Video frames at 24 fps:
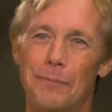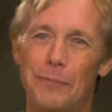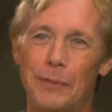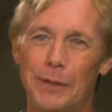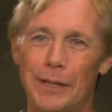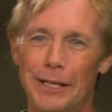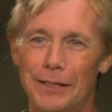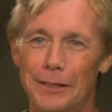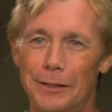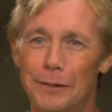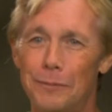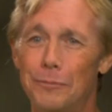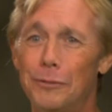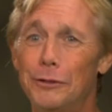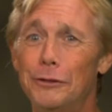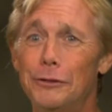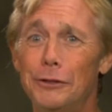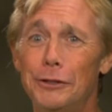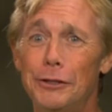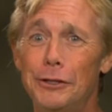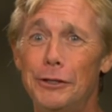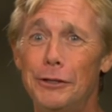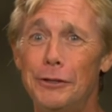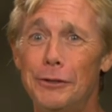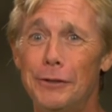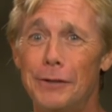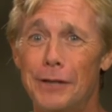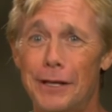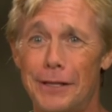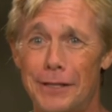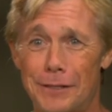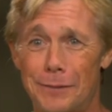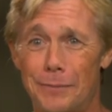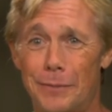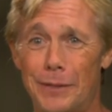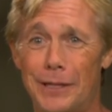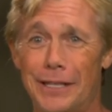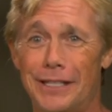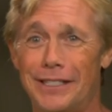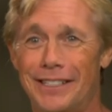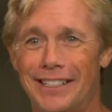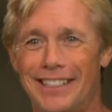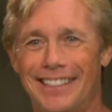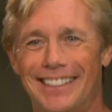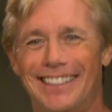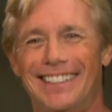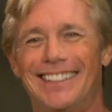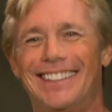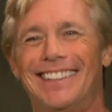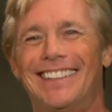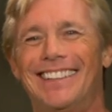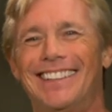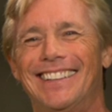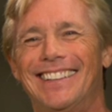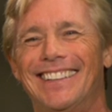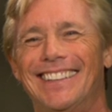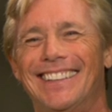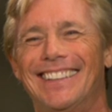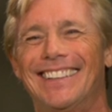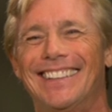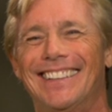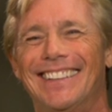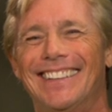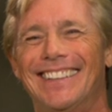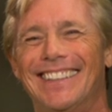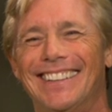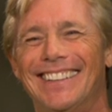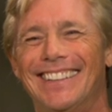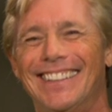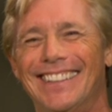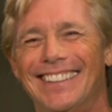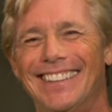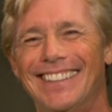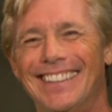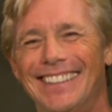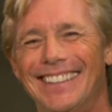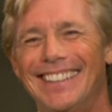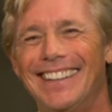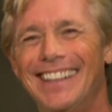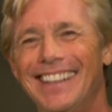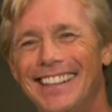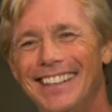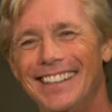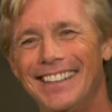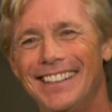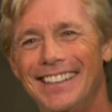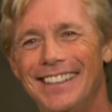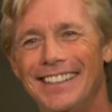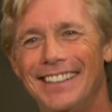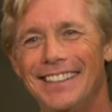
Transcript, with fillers: to play Little Blue Lagoon on this beach. I've